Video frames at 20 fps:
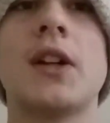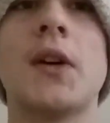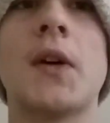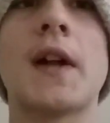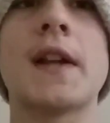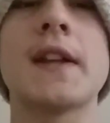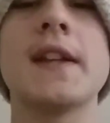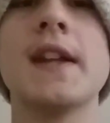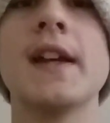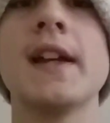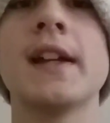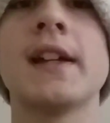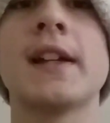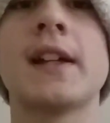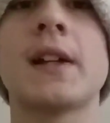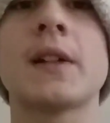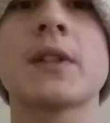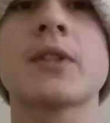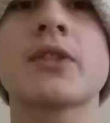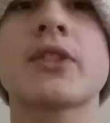And yeah,
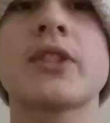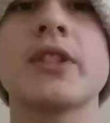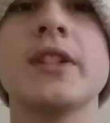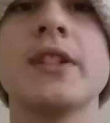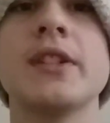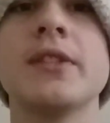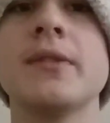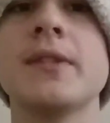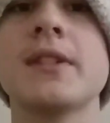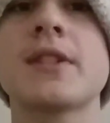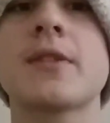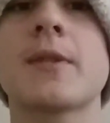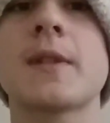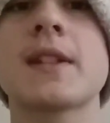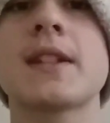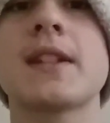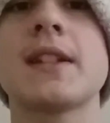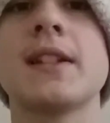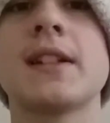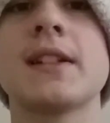I'll see you in
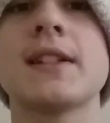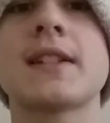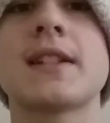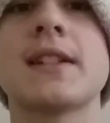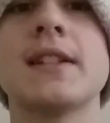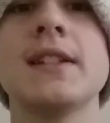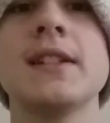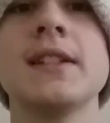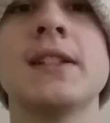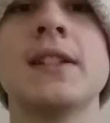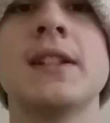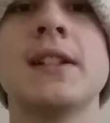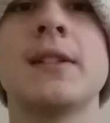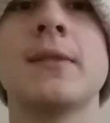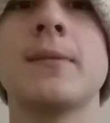2019.